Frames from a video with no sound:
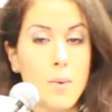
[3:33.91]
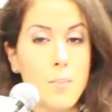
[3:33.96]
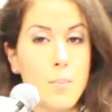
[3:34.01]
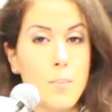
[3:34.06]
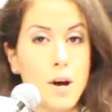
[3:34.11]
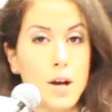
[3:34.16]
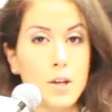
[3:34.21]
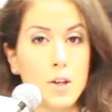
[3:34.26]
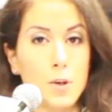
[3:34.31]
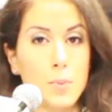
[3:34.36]

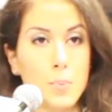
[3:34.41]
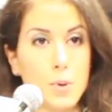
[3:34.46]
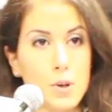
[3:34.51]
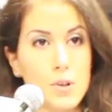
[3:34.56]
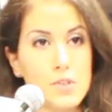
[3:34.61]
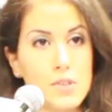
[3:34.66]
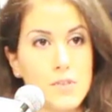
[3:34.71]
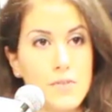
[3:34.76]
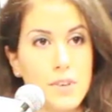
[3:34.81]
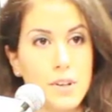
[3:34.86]
by your
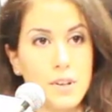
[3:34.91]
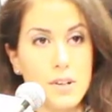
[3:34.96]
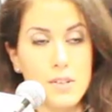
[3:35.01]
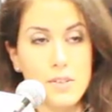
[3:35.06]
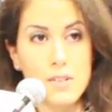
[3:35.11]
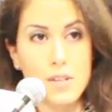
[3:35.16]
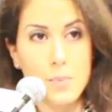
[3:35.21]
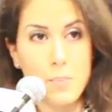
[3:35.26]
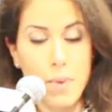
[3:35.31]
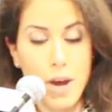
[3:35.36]

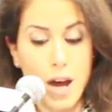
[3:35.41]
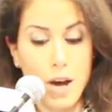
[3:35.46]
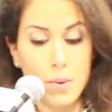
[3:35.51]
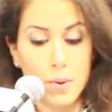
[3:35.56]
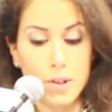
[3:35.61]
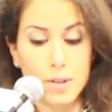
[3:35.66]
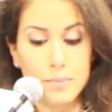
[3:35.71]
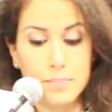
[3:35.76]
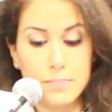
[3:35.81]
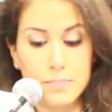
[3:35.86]
perseverance and
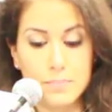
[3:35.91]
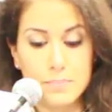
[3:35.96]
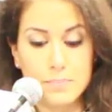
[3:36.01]
power.